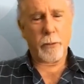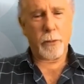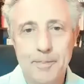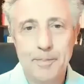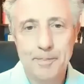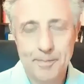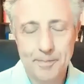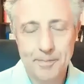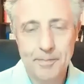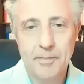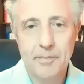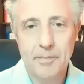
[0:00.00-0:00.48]

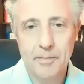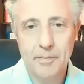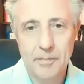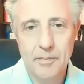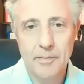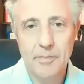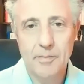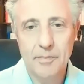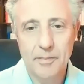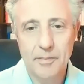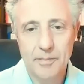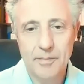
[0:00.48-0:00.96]

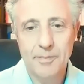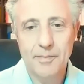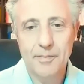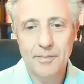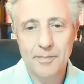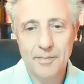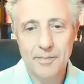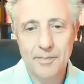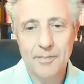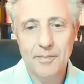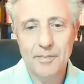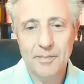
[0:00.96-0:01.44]
Supplementation,
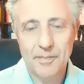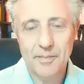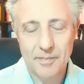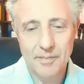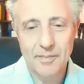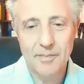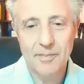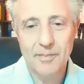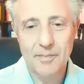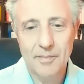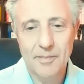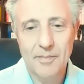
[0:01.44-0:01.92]
add
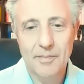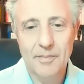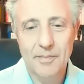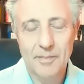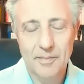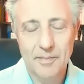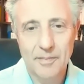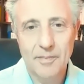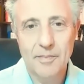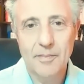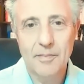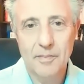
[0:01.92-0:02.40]
on to it,
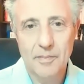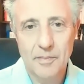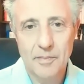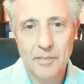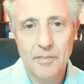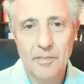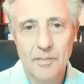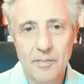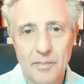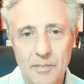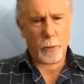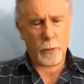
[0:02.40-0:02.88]
and
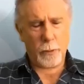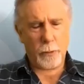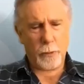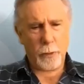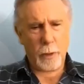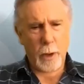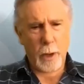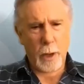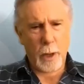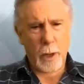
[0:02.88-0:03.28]
of course,